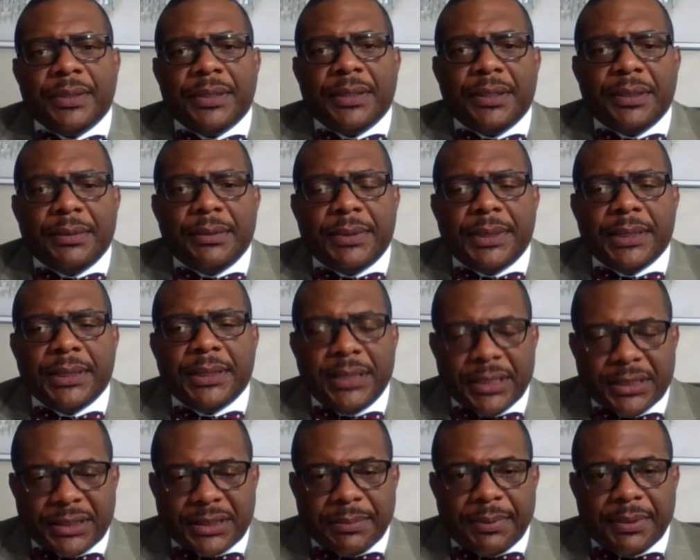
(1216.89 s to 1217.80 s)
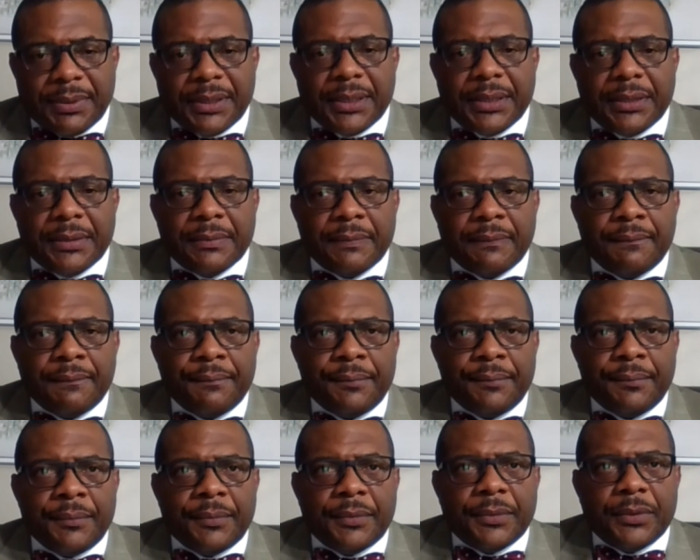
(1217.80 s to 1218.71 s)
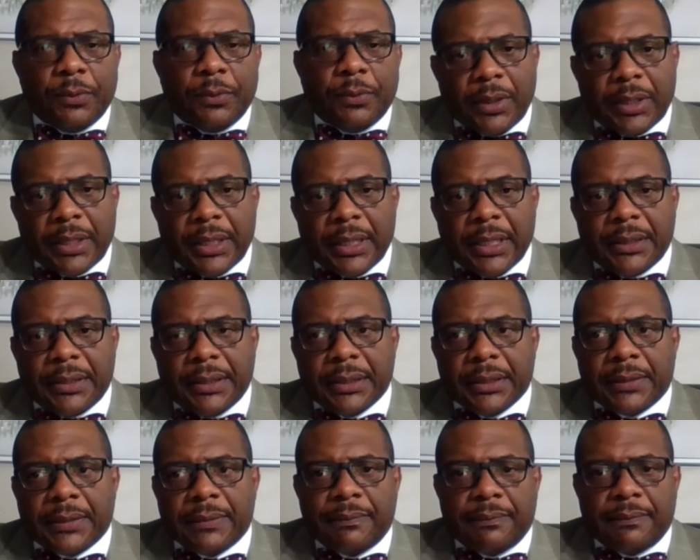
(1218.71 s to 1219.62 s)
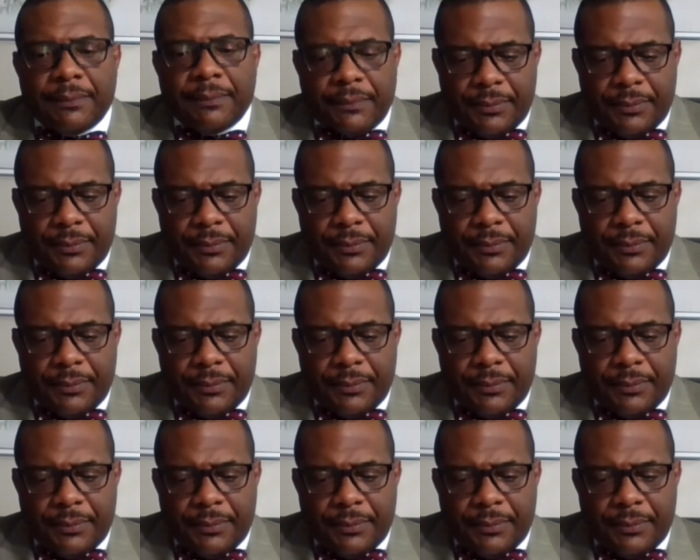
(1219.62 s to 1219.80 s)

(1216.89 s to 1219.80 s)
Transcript: the discipline, the work ethic,